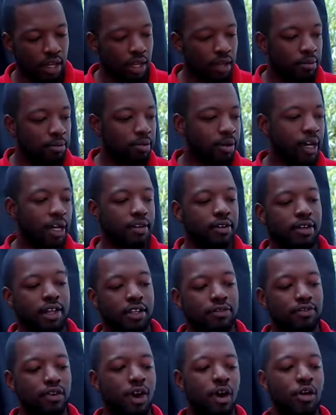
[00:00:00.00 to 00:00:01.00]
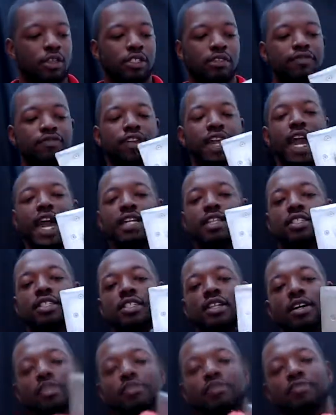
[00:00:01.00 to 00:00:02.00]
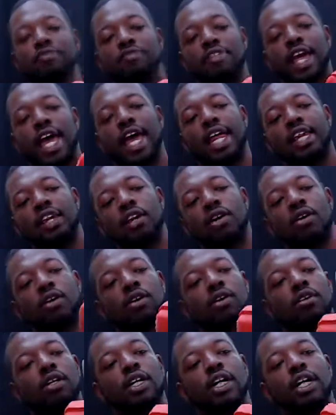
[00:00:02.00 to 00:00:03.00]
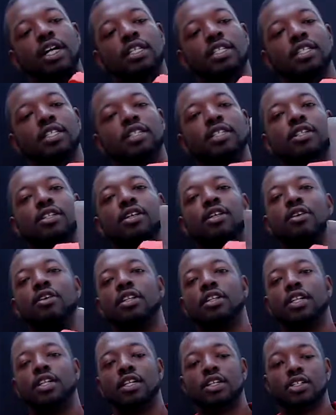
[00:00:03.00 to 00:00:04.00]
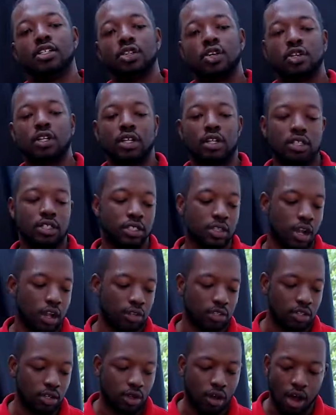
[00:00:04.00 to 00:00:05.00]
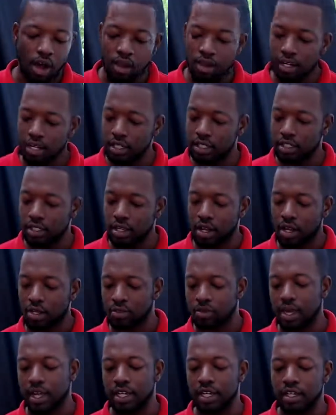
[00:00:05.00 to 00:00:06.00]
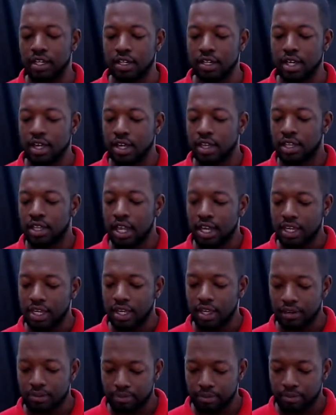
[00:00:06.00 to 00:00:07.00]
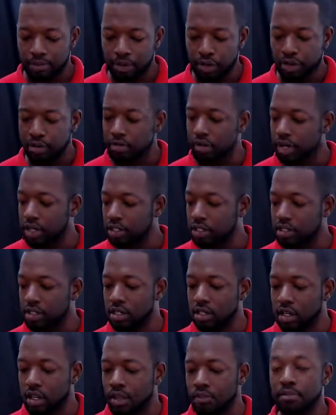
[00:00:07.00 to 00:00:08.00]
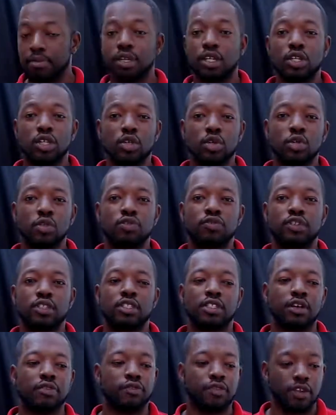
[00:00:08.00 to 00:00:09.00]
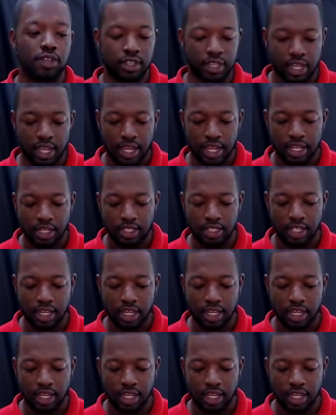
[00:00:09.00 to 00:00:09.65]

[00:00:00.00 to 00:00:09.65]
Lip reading: But as far as the flat stuff, flat long cuts, you're going to need a circular saw. So all of these saws right here, they can pretty much be used for different things.